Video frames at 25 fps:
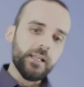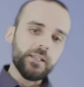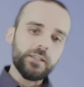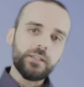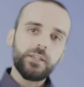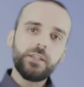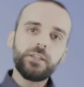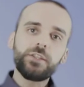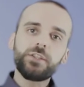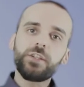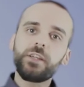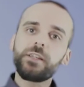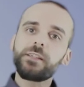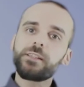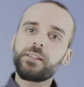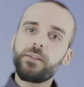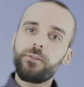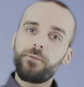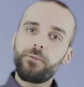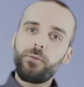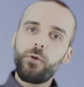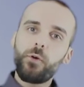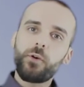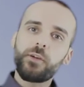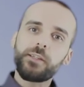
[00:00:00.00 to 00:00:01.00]
and teachers can
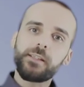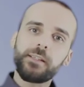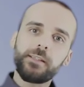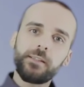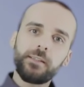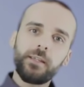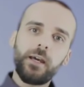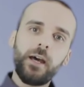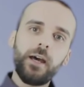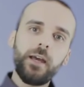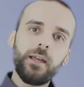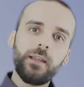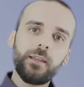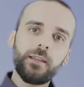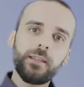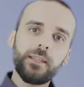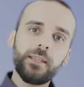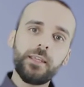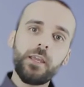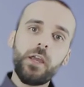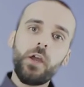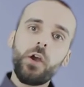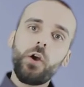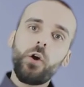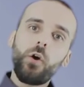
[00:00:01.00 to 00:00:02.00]
focus
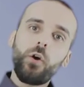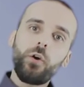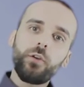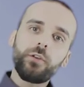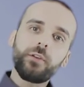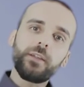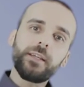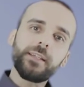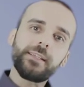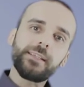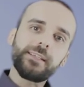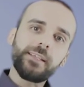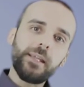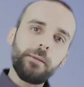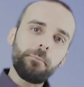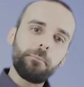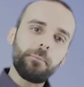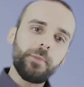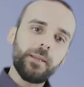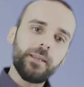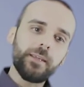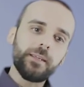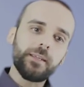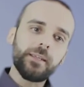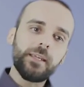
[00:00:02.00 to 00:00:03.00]
entirely on
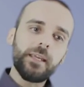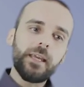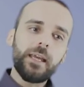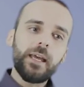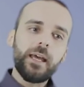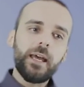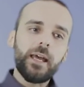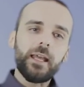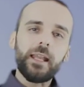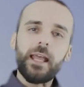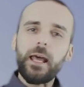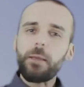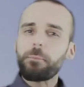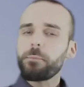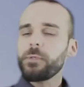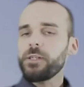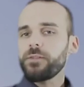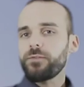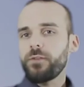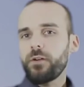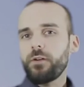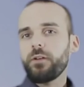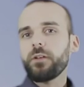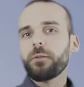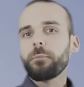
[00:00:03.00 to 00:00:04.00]
assembling an
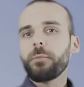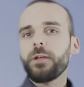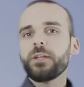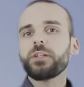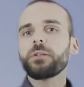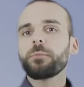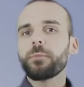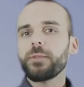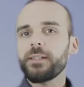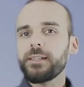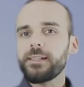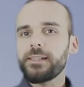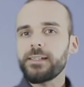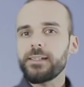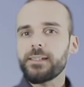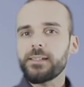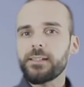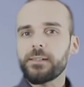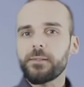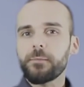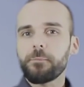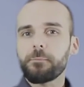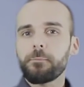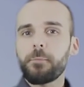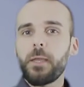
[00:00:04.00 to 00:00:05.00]
atmospheric measurement
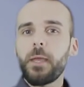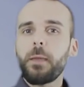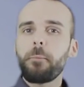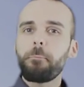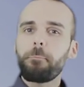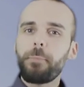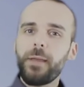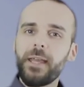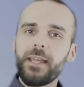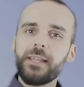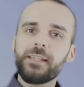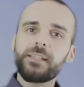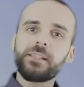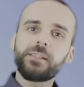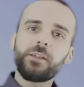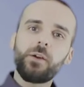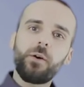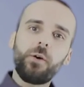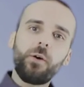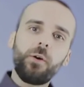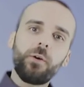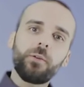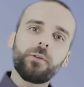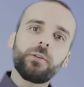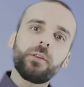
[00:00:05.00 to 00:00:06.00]
system based
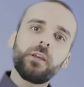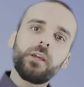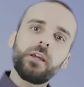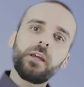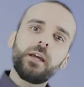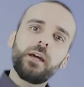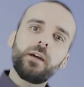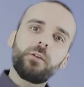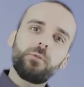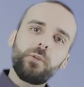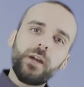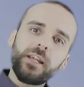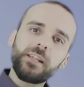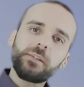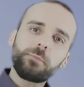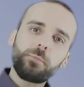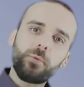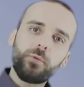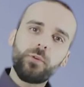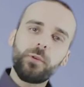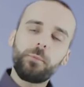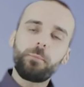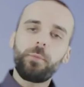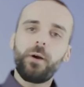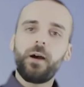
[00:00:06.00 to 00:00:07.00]
on
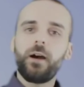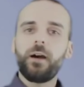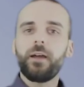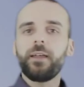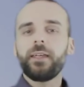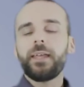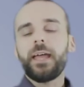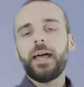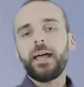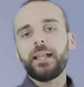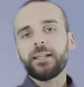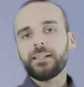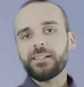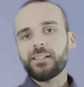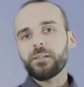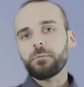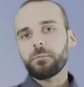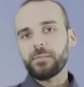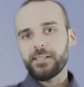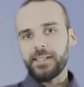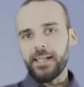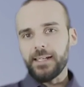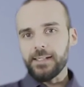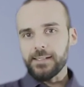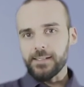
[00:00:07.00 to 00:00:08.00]
Raspberry Pi and some
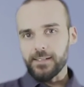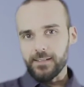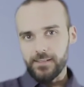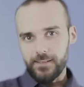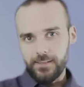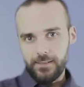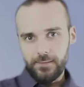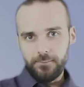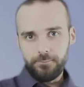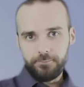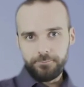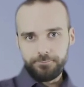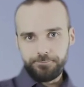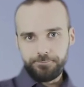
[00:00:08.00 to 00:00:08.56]
sensors.